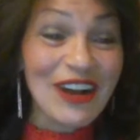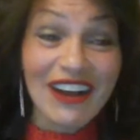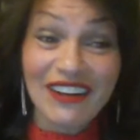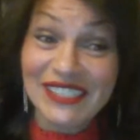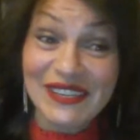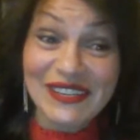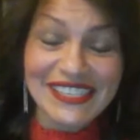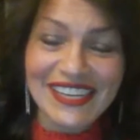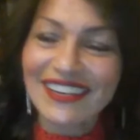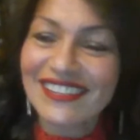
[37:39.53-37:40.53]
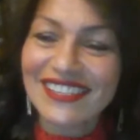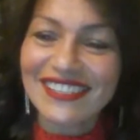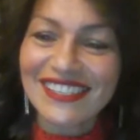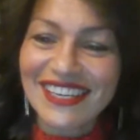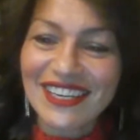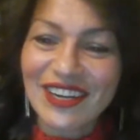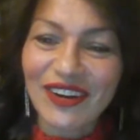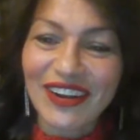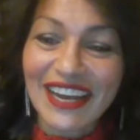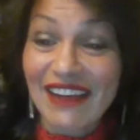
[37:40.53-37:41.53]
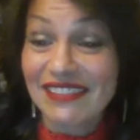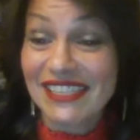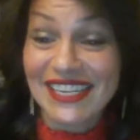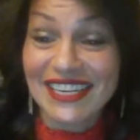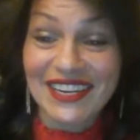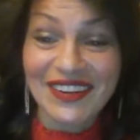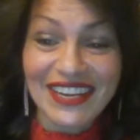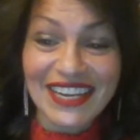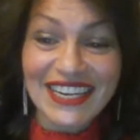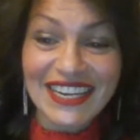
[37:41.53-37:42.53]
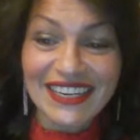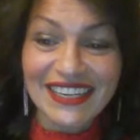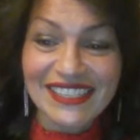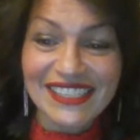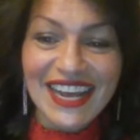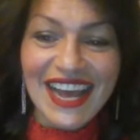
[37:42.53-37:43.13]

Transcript: I'm so excited to see an Oleg. I haven't seen an Oleg in years.